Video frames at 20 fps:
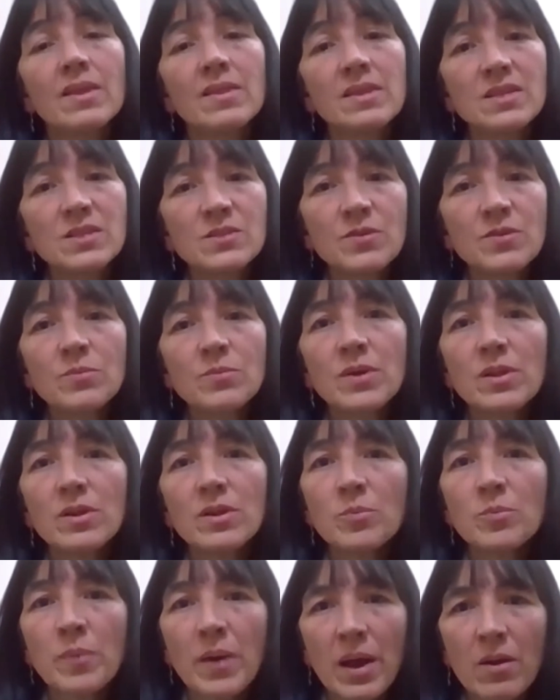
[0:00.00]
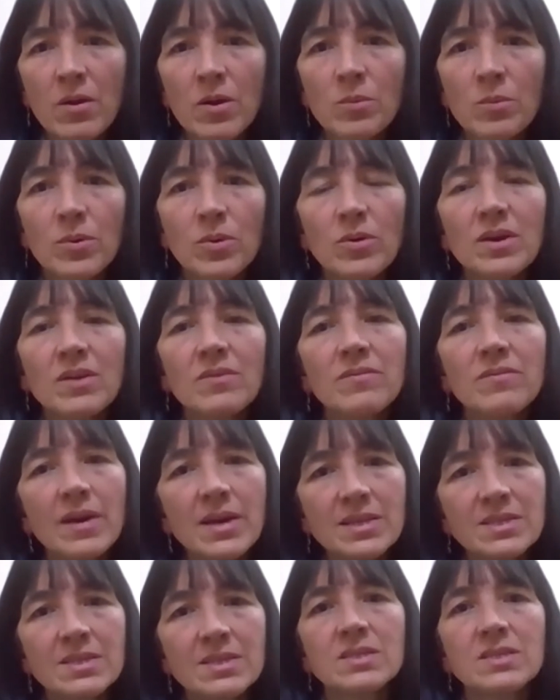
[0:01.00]
This familiar parable
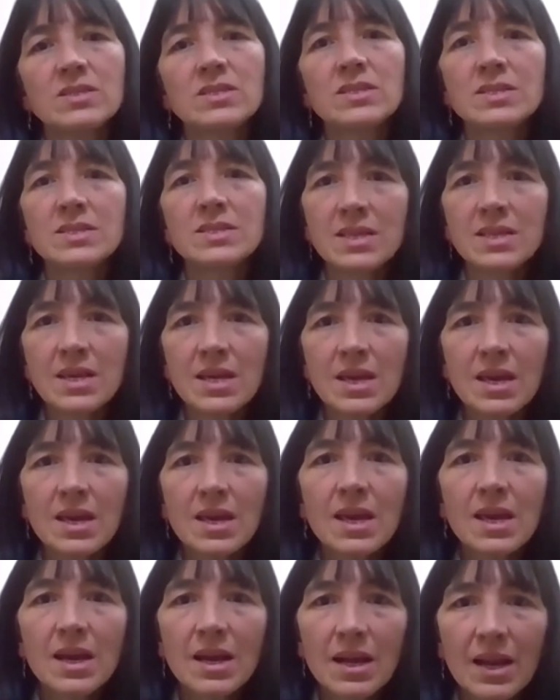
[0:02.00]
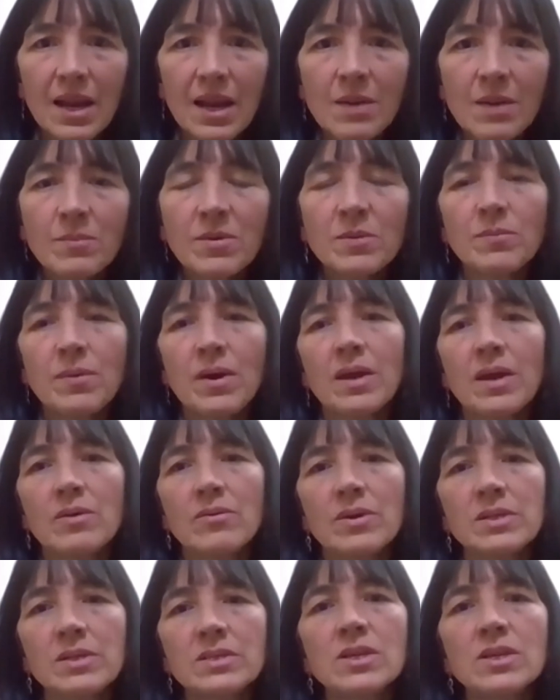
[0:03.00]
invites us to see climate
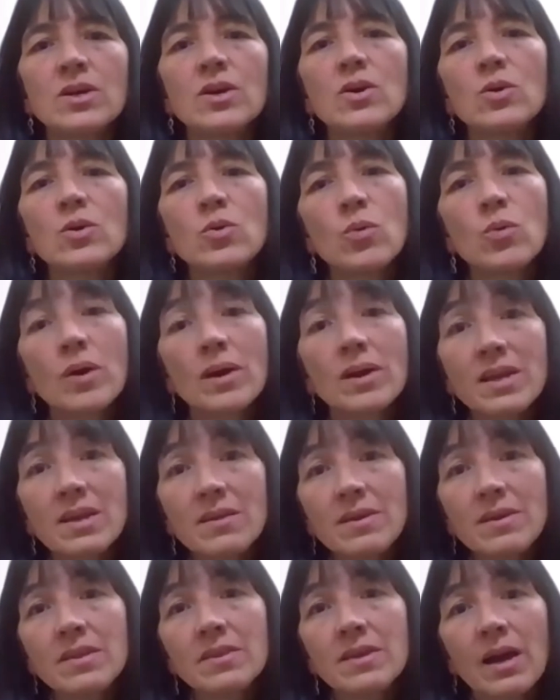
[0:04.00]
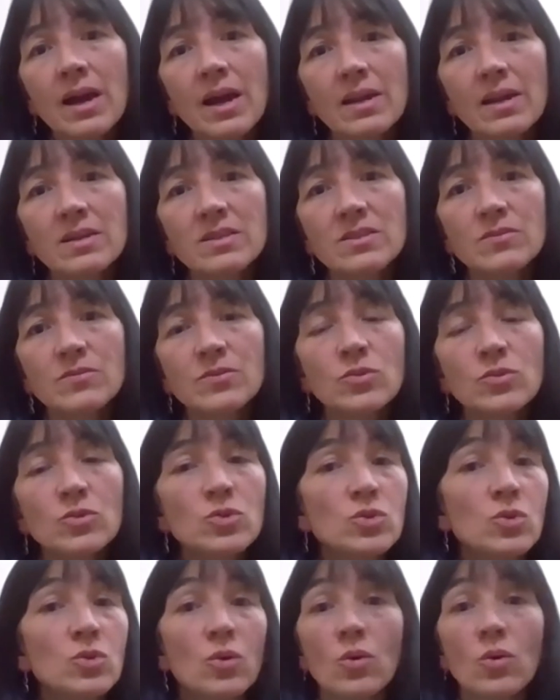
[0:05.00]
migrants who are leaving the highlands of
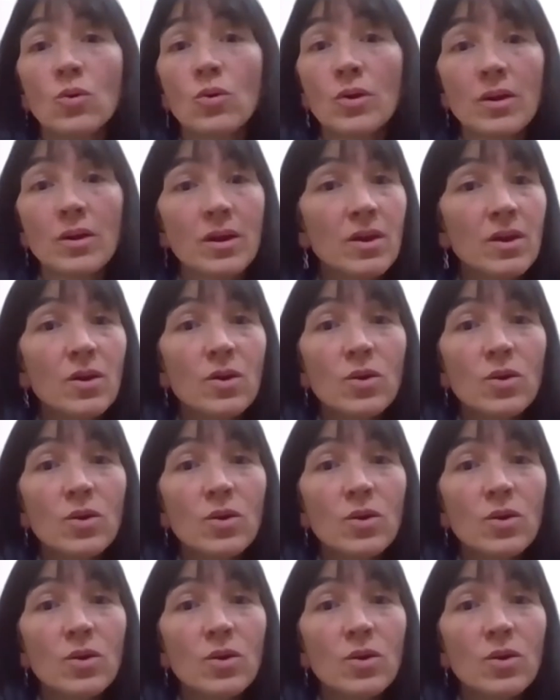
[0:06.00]
Cusco or